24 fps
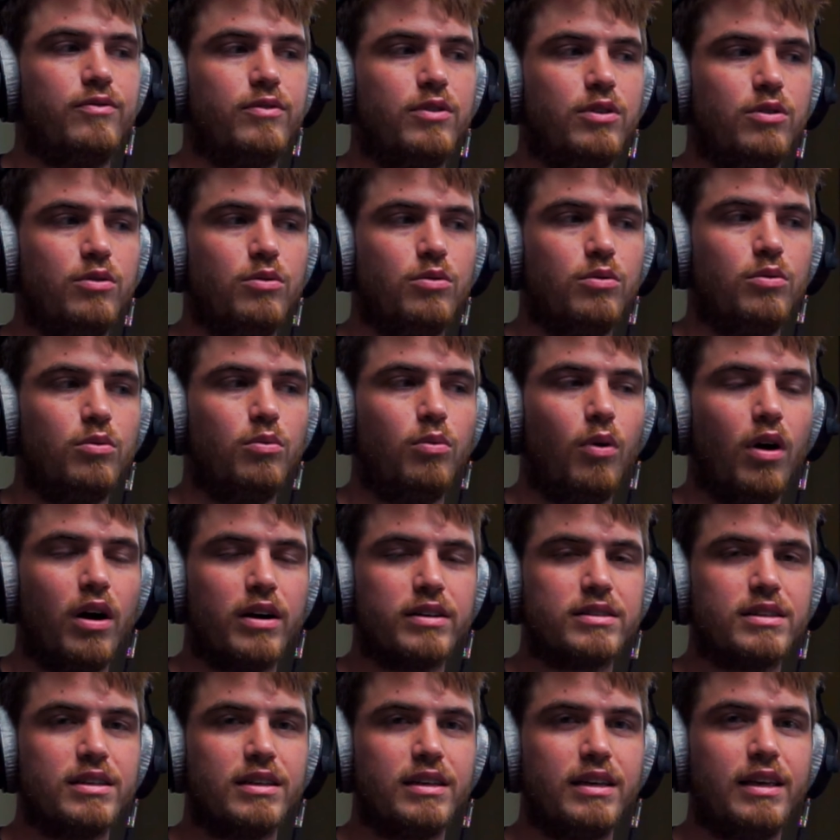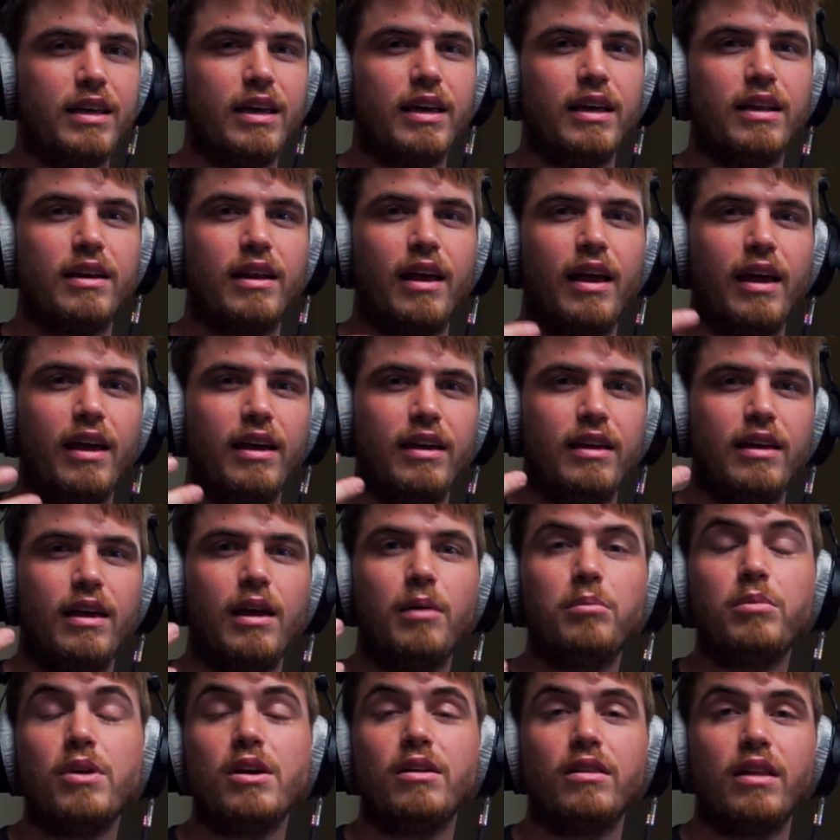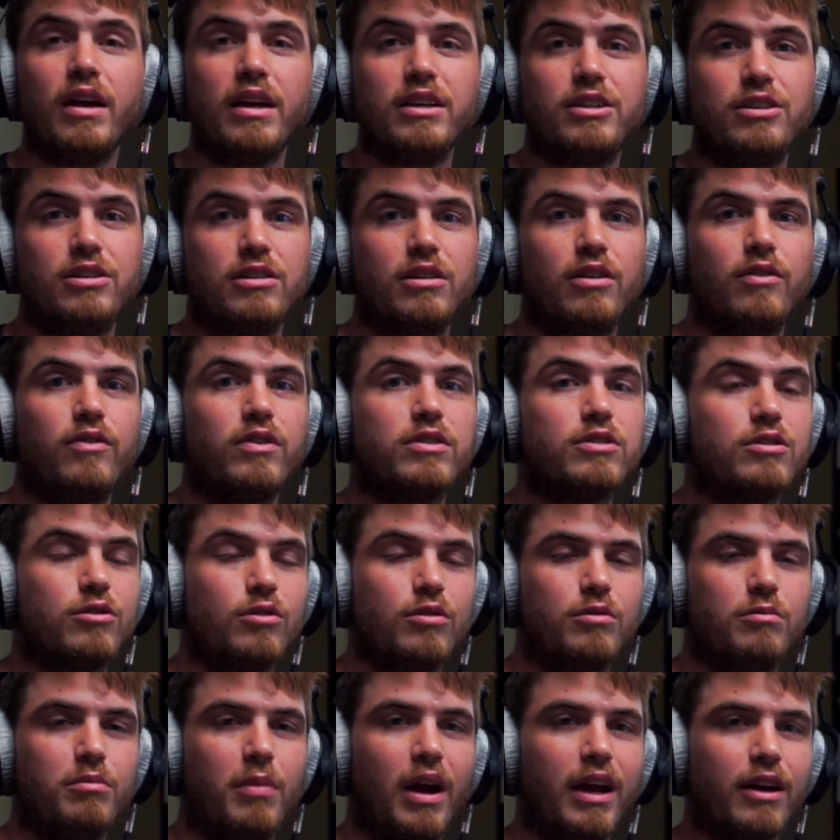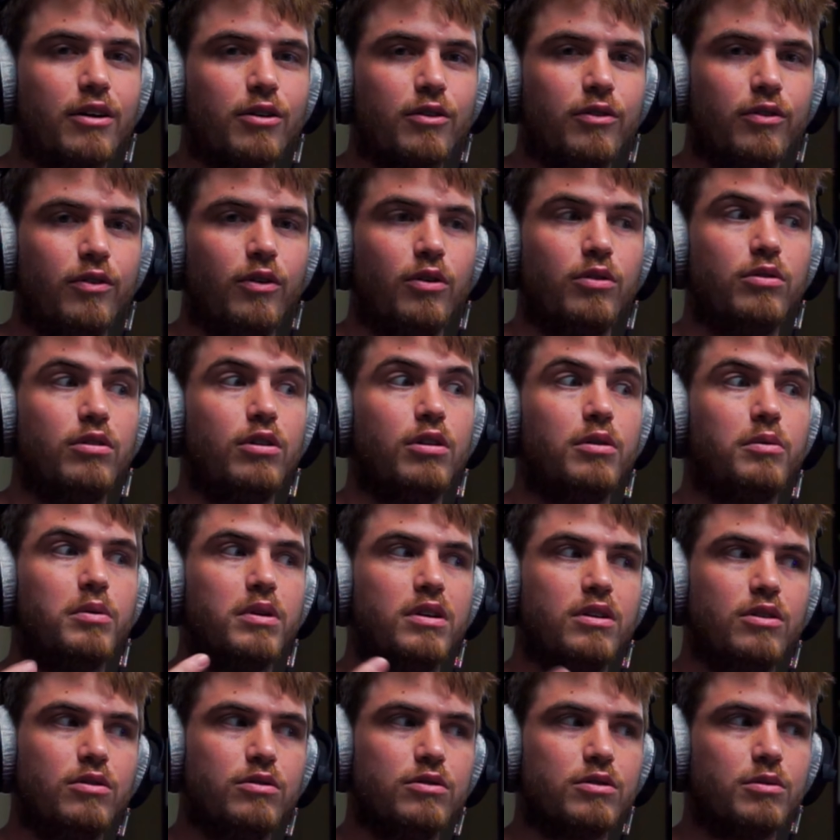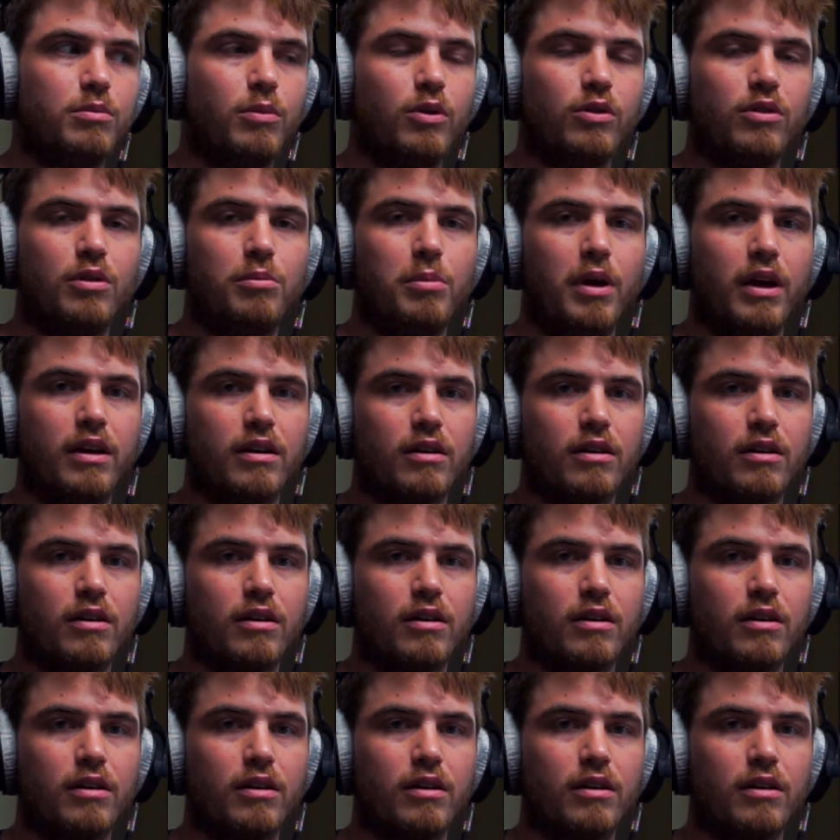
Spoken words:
You want to get a emulation of a certain microphone, you would use a multi-band